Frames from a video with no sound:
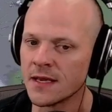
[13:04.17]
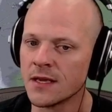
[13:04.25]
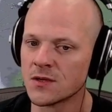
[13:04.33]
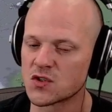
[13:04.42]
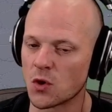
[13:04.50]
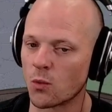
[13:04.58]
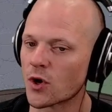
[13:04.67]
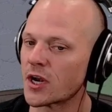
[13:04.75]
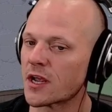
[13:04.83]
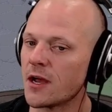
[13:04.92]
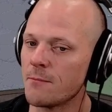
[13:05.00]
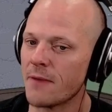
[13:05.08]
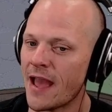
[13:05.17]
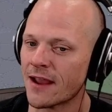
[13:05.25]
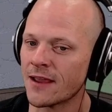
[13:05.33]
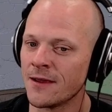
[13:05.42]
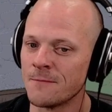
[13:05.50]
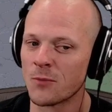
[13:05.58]
So we're going to come
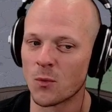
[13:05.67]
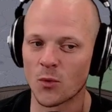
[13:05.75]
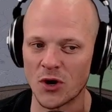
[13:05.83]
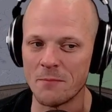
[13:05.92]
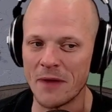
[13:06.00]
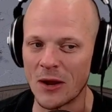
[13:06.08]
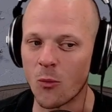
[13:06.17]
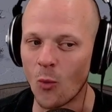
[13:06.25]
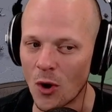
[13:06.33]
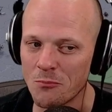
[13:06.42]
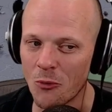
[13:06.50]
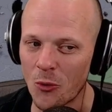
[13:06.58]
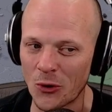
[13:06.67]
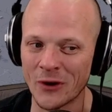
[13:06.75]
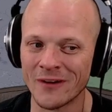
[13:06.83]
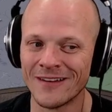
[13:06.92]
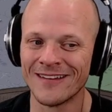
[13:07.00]
back. We're going to make one more.